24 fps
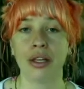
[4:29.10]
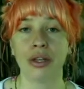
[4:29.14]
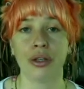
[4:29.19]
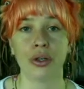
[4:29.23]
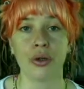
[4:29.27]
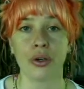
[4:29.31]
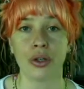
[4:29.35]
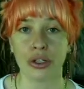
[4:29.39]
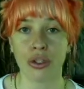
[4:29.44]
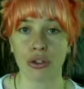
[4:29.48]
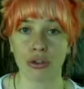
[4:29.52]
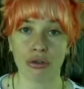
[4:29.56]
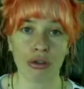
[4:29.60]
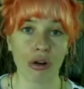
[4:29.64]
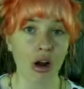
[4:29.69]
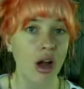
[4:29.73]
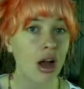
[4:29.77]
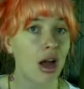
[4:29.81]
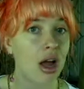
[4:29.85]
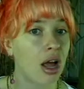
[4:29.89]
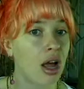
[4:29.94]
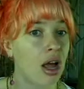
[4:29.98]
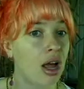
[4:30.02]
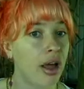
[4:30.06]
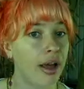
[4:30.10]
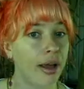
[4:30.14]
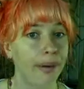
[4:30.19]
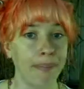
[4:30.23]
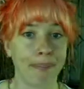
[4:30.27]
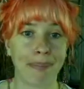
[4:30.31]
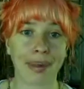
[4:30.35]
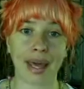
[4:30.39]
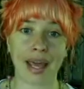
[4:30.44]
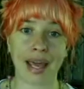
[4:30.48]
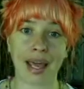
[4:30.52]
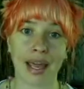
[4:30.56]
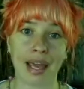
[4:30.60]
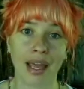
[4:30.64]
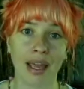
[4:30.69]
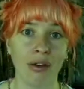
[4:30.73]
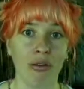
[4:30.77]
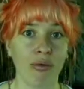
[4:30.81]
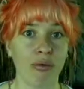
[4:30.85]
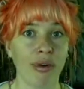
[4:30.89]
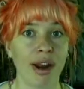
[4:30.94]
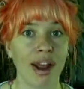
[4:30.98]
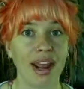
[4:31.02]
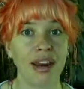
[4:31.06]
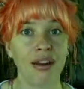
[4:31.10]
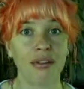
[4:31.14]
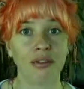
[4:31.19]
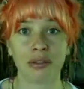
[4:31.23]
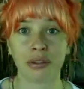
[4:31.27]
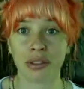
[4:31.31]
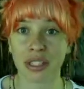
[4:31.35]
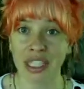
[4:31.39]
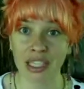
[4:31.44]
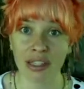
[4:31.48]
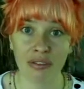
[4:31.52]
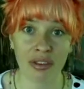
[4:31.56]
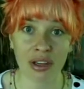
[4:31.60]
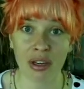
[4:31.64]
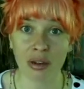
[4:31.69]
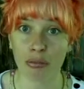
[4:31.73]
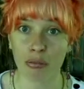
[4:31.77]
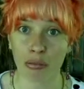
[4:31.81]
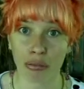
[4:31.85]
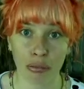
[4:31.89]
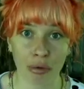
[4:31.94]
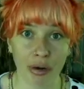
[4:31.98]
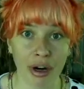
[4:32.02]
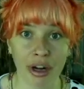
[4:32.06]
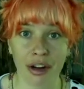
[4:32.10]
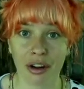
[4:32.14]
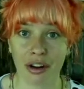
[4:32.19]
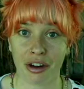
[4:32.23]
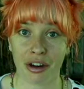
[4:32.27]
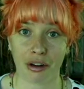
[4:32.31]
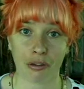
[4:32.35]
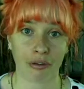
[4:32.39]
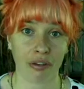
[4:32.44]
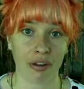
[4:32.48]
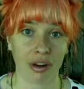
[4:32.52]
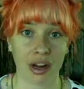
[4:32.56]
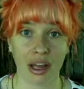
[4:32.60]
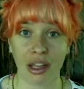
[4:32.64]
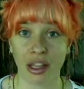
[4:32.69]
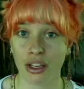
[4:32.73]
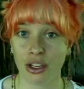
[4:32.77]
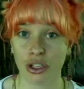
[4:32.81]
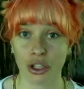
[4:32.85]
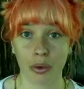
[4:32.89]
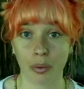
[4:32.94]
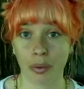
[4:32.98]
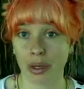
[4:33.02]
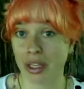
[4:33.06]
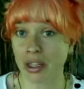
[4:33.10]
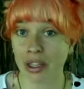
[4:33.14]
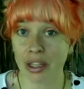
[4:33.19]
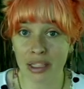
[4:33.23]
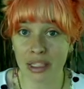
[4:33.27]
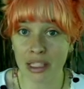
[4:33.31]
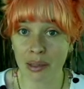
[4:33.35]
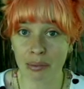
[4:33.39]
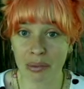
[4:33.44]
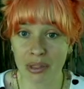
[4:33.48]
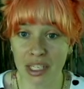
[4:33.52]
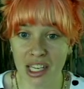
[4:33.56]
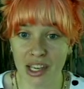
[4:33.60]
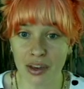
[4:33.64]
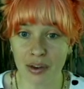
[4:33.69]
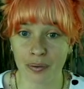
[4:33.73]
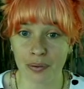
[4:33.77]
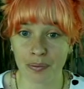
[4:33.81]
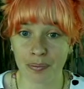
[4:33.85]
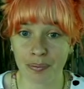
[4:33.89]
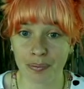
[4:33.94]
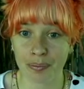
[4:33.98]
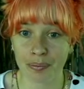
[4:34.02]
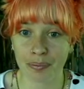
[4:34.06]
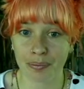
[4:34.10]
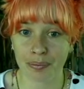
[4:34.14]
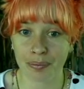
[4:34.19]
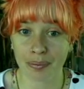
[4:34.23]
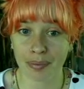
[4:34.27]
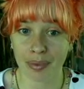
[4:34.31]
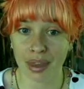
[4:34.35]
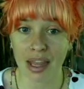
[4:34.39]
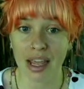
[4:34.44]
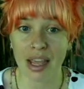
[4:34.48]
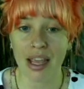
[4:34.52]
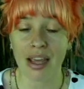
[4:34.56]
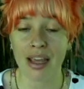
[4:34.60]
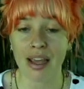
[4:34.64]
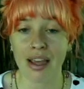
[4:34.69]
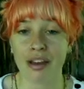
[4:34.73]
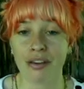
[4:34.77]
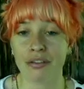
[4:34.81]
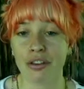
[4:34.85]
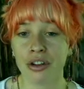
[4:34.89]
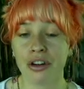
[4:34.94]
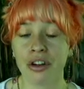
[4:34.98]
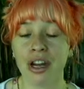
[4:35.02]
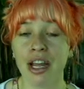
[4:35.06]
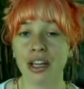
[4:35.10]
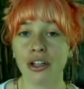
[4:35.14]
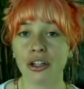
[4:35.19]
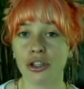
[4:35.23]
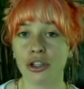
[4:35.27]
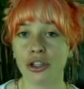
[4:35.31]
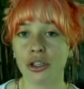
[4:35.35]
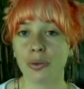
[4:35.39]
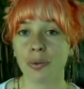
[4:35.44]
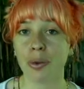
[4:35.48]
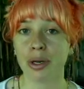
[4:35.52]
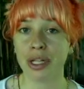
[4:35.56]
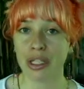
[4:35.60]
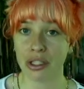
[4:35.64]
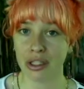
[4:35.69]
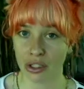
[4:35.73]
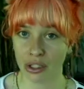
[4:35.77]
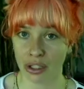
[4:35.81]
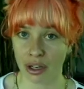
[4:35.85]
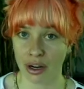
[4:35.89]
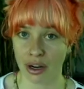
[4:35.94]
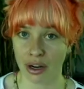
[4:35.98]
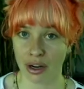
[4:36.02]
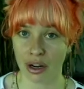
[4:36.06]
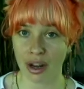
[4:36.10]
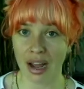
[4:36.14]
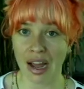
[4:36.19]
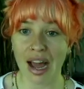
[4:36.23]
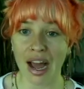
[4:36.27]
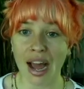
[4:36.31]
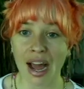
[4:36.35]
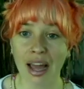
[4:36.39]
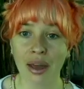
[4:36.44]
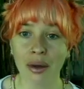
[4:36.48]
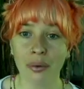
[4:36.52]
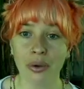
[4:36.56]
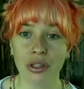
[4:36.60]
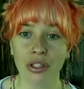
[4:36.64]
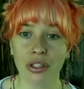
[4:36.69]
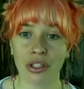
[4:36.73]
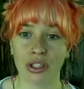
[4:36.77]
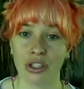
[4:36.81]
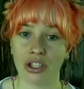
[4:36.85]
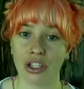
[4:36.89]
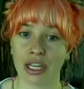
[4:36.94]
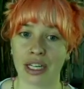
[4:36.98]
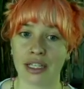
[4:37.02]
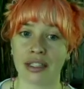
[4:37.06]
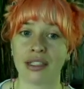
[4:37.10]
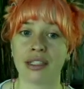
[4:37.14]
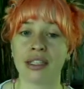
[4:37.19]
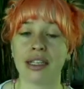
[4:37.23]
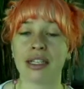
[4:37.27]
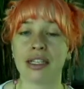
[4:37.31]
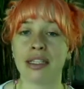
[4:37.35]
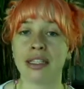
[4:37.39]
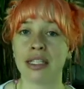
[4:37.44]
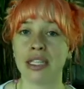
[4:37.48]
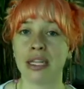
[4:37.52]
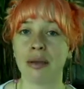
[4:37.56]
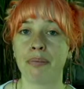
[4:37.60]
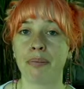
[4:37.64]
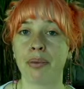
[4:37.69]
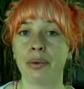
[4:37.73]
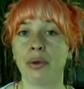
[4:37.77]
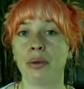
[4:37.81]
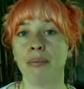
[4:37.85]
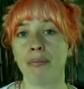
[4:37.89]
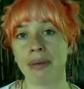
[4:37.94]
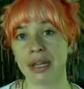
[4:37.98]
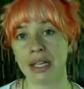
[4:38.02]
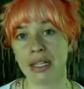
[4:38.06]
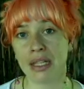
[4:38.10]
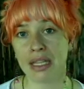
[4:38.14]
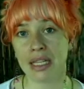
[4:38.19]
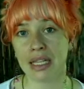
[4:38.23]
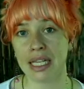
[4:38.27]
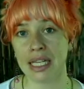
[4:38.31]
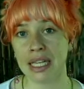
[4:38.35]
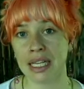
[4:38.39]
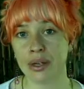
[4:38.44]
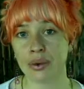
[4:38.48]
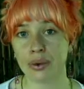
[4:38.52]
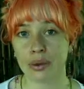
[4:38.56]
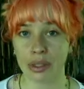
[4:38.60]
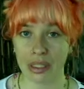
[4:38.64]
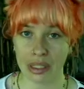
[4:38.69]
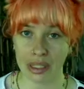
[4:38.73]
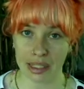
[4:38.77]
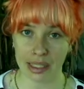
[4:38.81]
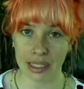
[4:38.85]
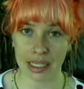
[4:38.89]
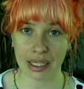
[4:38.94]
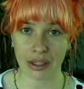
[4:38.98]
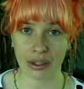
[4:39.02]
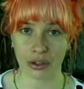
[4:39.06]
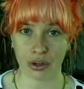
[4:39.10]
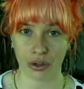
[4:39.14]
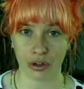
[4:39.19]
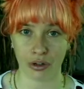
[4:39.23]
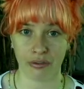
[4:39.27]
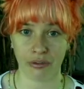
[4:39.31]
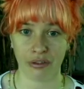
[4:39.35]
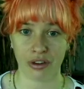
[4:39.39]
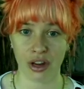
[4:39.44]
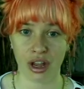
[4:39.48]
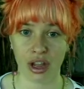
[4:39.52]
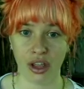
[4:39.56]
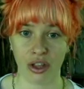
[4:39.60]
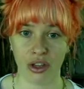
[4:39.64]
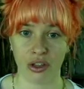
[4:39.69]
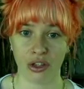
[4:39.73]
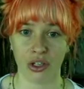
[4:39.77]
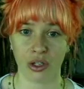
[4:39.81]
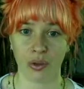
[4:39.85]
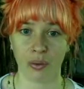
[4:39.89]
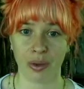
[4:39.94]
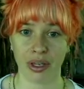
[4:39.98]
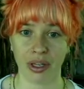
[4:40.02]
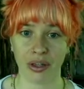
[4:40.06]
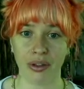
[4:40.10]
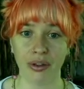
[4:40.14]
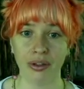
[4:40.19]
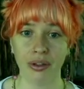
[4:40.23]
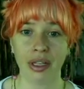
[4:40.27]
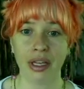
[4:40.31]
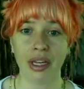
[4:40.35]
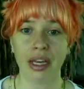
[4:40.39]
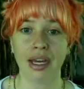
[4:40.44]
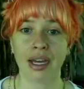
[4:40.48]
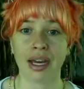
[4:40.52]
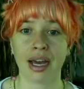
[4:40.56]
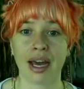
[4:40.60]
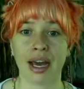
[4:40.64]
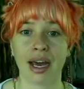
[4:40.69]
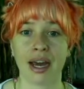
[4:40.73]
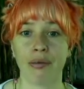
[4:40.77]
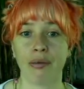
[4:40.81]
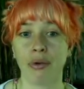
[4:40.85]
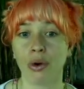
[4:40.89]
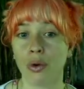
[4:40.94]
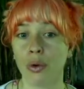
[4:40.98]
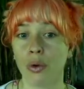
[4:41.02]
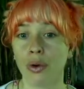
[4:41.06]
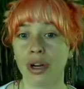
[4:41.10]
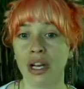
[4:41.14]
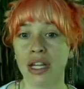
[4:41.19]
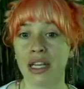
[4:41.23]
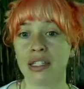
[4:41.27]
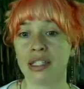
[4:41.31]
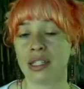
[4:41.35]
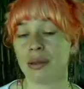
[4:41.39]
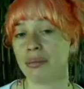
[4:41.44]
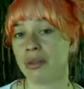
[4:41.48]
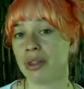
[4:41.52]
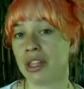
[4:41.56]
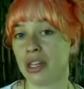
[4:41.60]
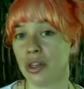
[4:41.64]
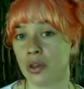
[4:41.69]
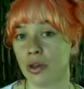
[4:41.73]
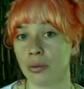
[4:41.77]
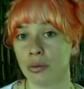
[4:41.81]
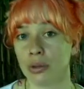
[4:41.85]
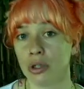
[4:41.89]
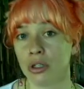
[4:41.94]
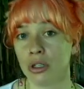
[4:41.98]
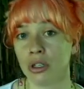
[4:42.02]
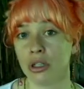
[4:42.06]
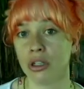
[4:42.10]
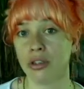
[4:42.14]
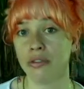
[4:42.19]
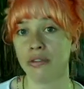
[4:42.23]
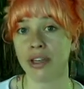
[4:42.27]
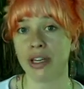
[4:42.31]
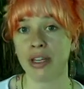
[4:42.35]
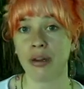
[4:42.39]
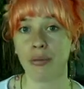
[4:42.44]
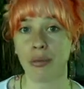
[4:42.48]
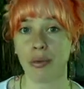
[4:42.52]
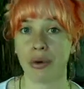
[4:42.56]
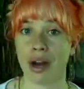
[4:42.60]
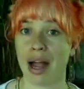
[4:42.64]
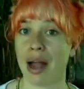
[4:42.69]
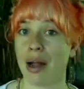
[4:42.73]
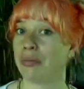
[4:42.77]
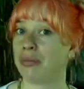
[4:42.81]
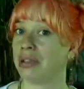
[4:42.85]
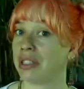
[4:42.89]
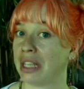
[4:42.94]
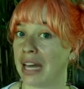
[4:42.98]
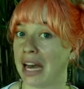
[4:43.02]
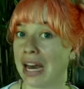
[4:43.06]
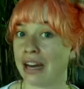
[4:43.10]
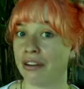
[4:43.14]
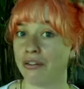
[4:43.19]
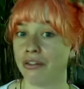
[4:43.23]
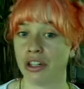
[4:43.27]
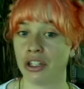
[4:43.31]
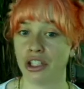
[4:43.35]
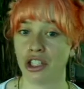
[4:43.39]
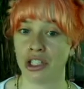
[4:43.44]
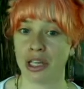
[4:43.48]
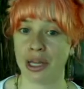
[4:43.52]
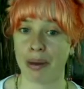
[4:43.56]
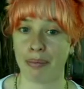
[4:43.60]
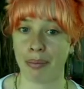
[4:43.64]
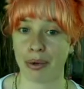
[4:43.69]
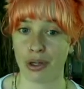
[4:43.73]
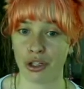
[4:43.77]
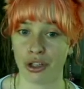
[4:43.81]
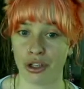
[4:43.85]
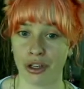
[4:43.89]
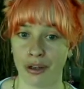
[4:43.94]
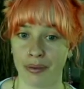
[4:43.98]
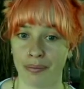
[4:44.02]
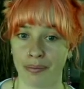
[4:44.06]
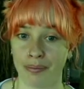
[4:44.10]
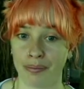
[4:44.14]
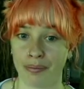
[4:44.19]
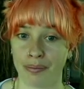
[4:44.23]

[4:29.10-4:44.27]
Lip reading: You can draw, paint, write, or even embroider your phenology wheel. It's up to you. If you're not sure where to start, I would suggest a simple monthly or seasonal phenology wheel, recording something you observe and perhaps the average temperature.